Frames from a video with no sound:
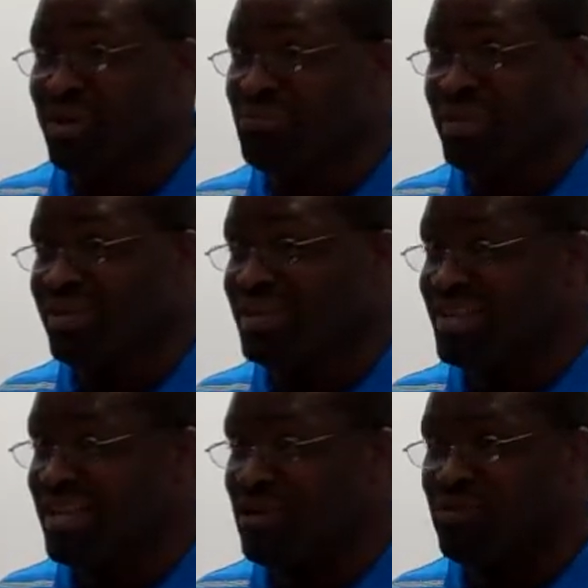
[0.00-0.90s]
be obedient
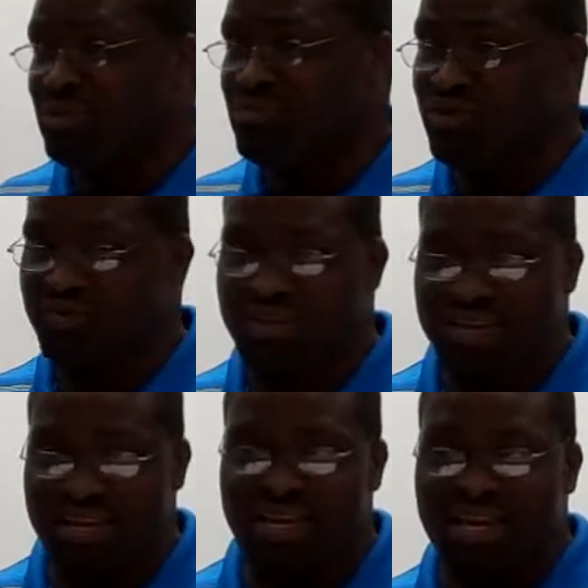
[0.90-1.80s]
and they wouldn't move
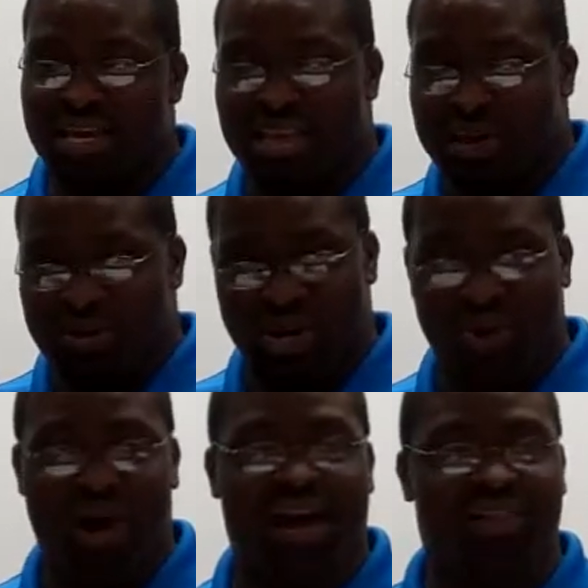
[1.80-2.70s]
and they, they would
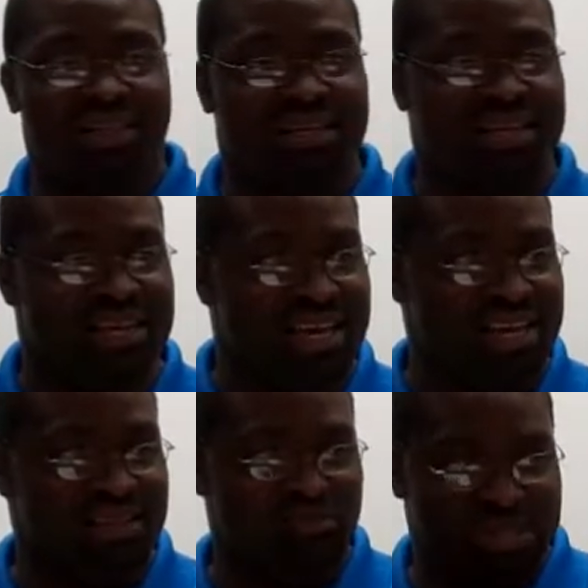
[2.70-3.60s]
go out and,
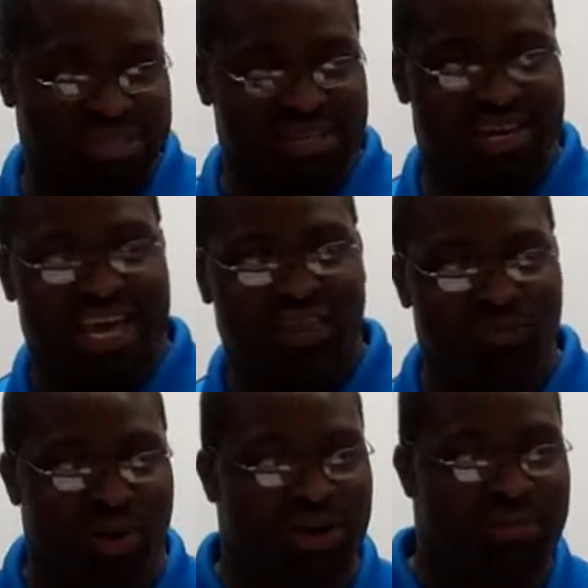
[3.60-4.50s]
and we still had to
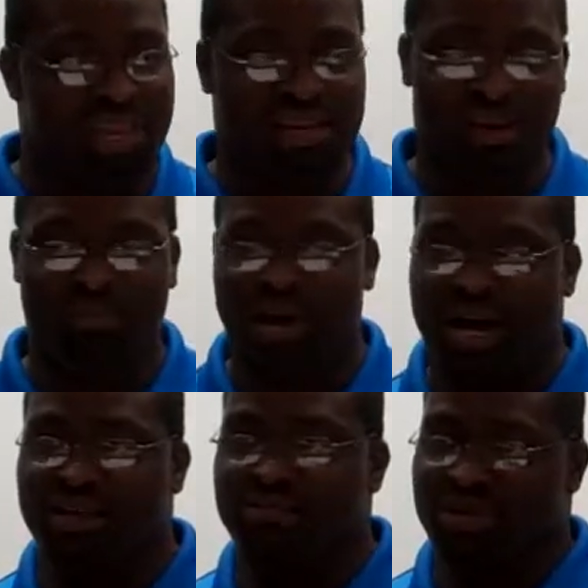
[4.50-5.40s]
walk them out and go
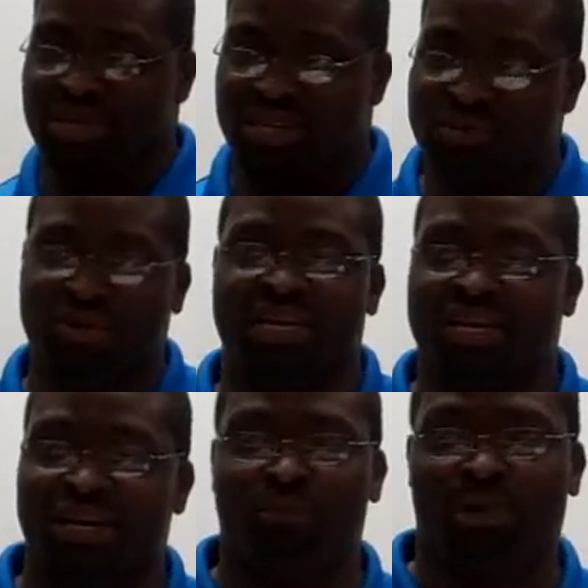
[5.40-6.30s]
potty, but they knew they
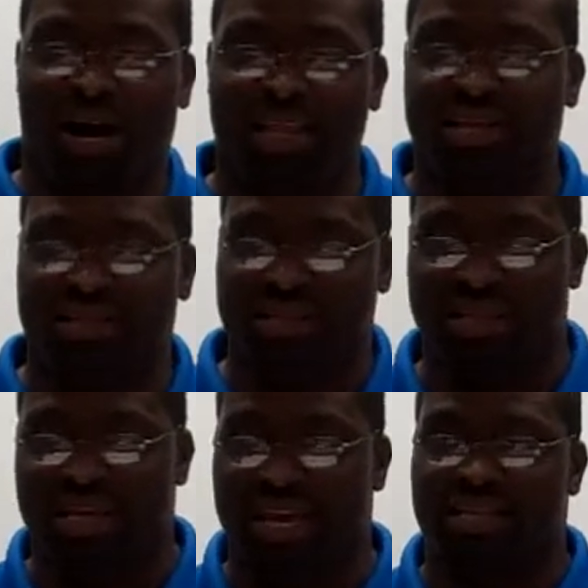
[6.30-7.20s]
didn't go potty until
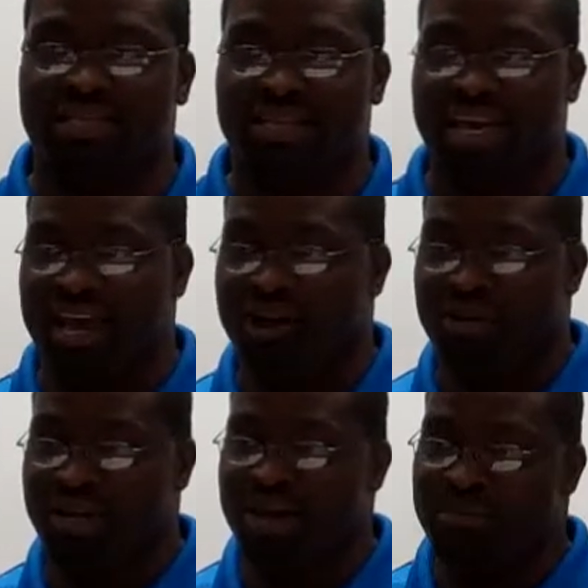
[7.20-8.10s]
they got to the area.